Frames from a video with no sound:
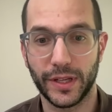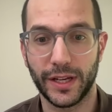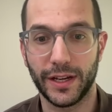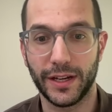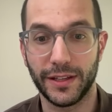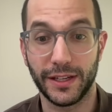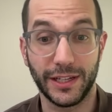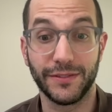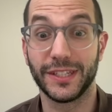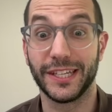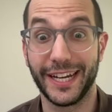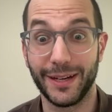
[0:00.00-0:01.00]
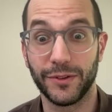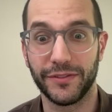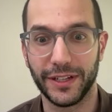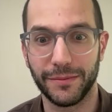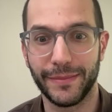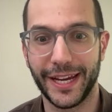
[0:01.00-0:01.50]
And I think even the name of
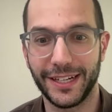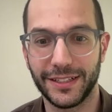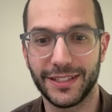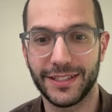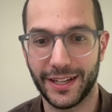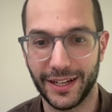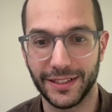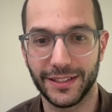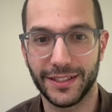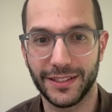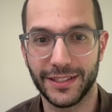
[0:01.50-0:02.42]
it, Make Designs,